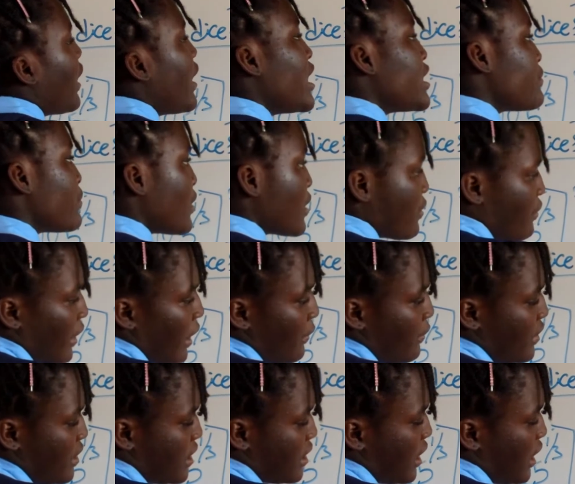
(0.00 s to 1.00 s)
Now 8 plus
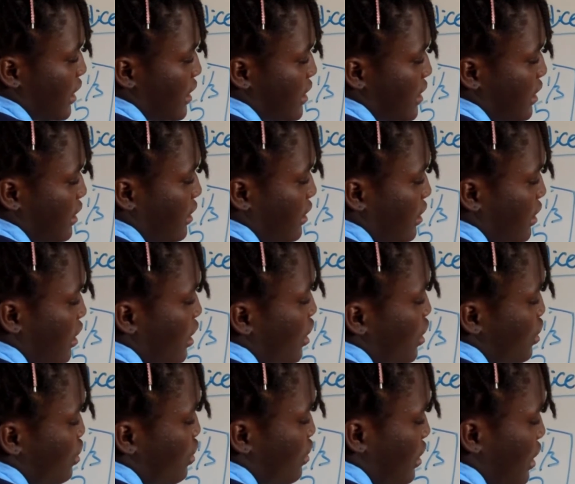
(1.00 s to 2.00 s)
5 is 13,
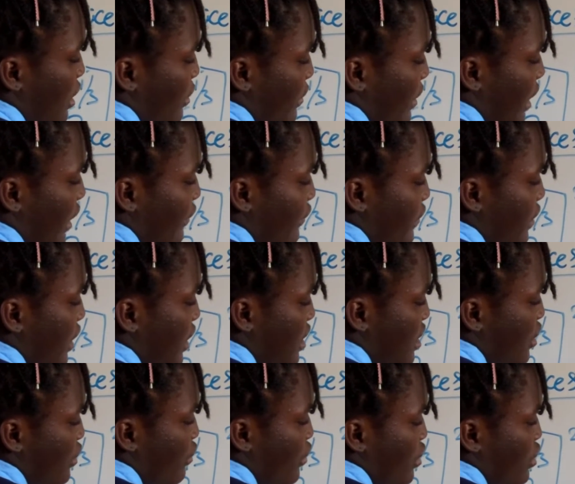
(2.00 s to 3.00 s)
so now we have
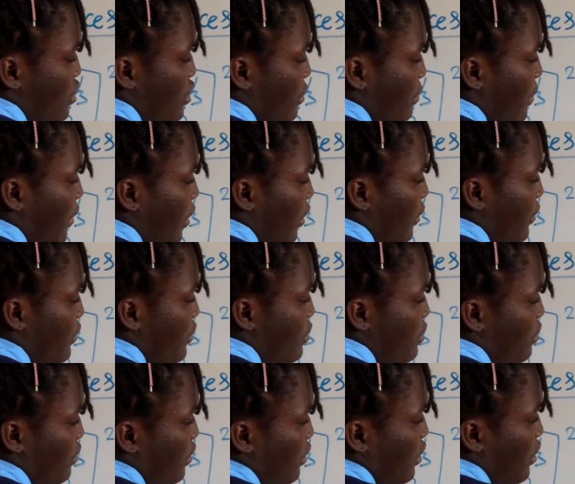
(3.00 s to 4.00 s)
13 raised to the power of
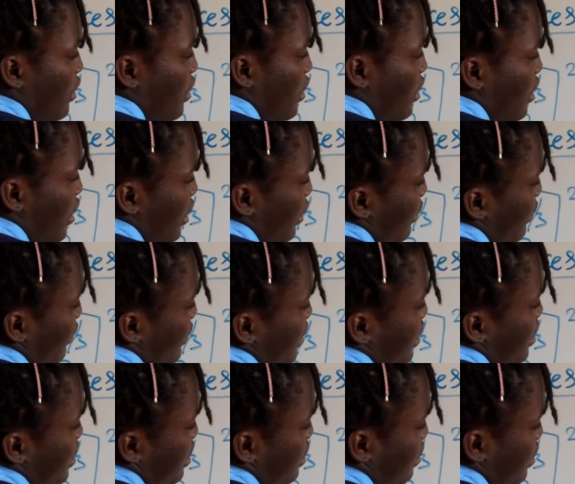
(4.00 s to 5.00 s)
2,
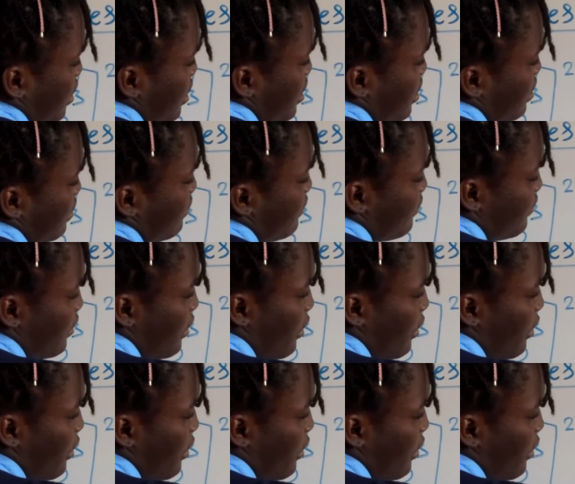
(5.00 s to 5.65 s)
which is equals to